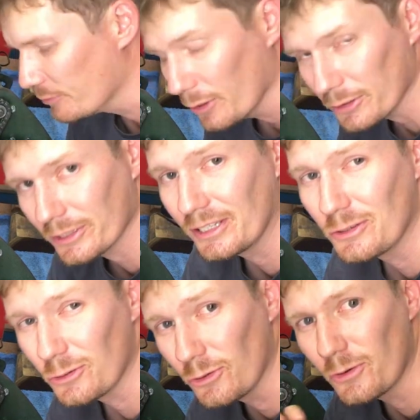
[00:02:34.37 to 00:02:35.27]
first thing
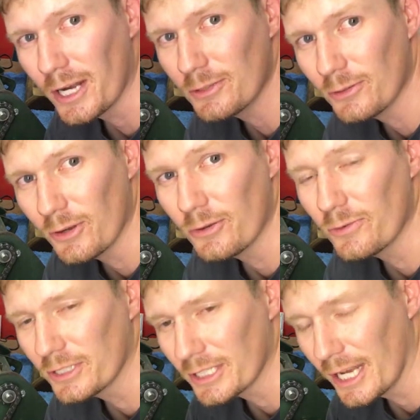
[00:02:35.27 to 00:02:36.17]
you should always do
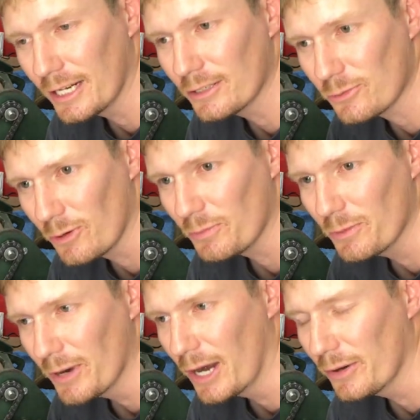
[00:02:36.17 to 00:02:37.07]
when starting to strip
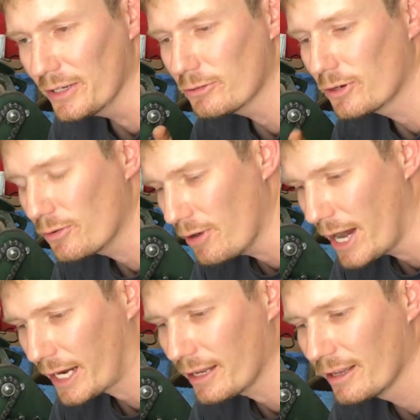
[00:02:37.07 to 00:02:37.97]
your mower is
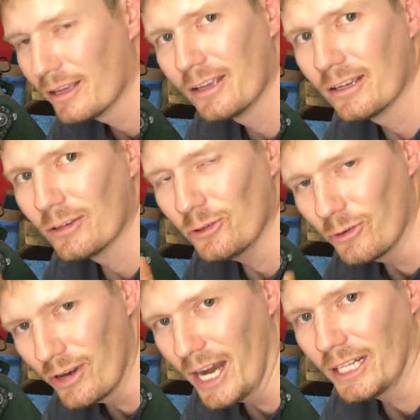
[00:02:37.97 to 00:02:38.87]
crack
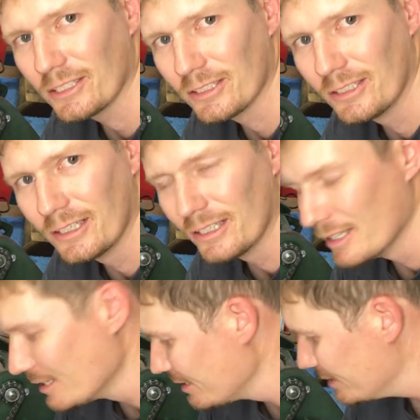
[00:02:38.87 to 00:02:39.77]
your nuts.
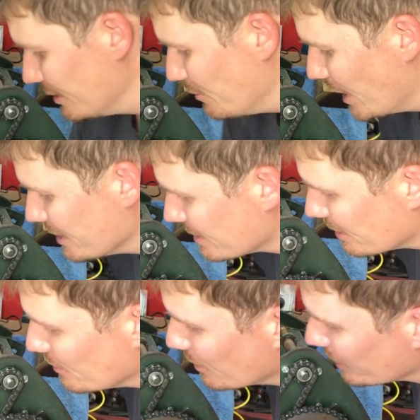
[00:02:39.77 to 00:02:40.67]
So
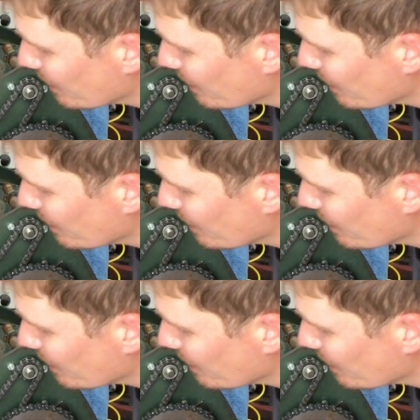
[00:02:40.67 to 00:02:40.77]
basically what